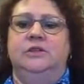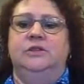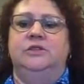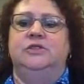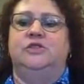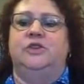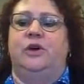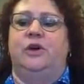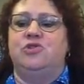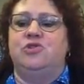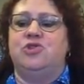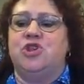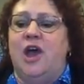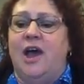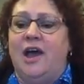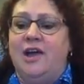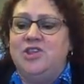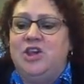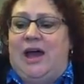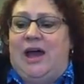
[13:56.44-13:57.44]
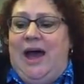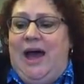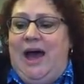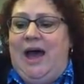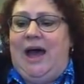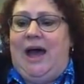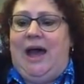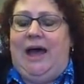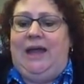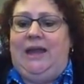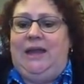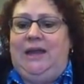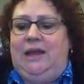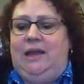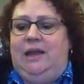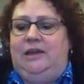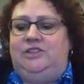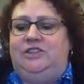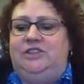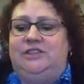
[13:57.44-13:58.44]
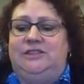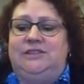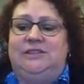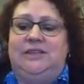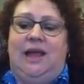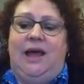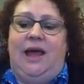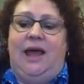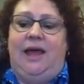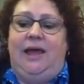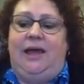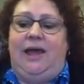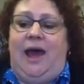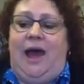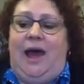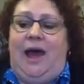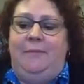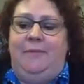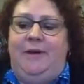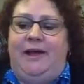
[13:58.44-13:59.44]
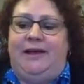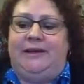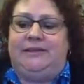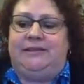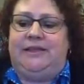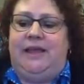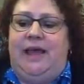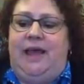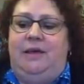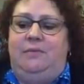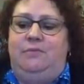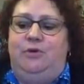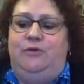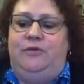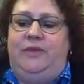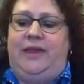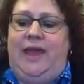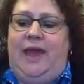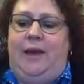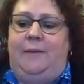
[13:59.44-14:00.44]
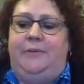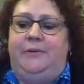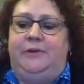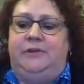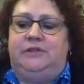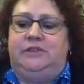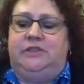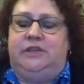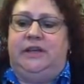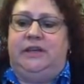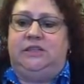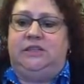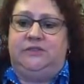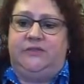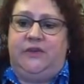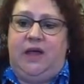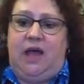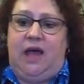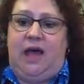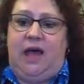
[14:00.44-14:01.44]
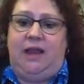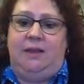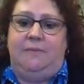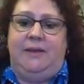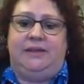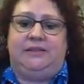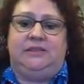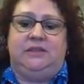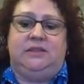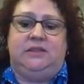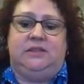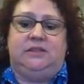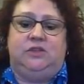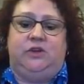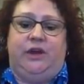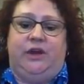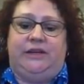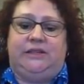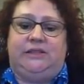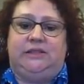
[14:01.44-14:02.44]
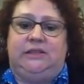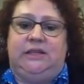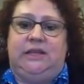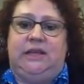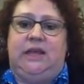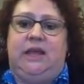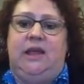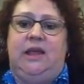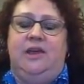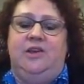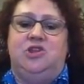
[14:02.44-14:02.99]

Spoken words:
So Shah Jahan, just like Abbas had moved the capital to Isfahan and makes it this great city,